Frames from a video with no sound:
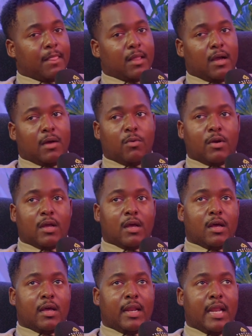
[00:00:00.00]
I want
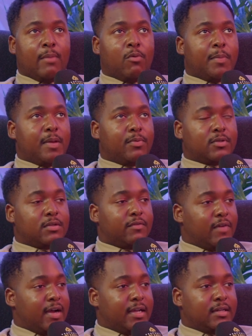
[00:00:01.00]
to enable people to
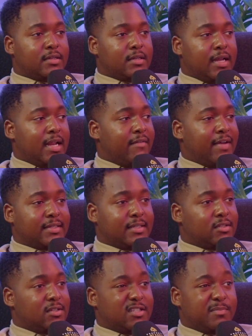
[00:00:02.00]
find and have
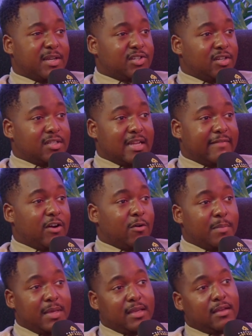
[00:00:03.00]
access to the specialists that have
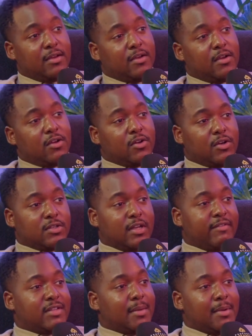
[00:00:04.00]
helped me. Because
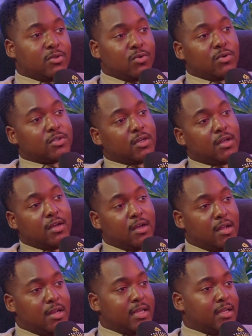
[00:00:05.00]
every time I talk to
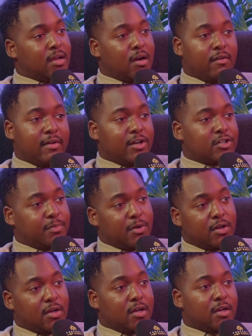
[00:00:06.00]
a leader or an
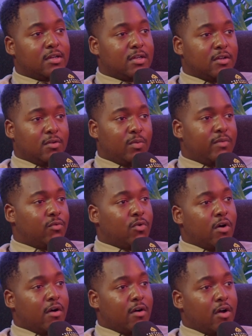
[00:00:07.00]
entrepreneur, we've all
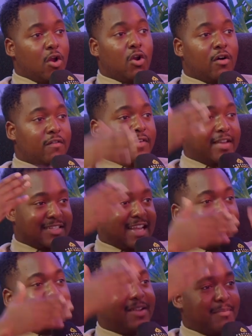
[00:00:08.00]
got a lot of things
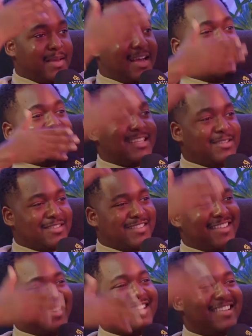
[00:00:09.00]
happening behind
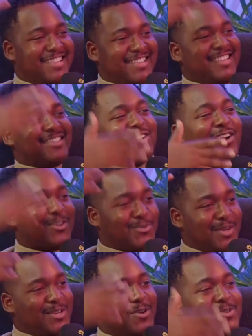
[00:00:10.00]
these glass
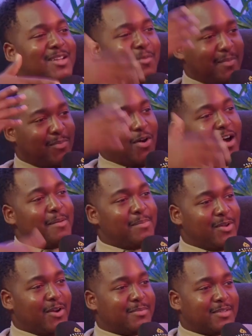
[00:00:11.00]
windows that we put up,
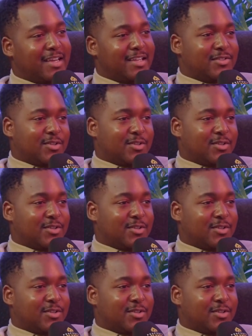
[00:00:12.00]
you know what I'm saying?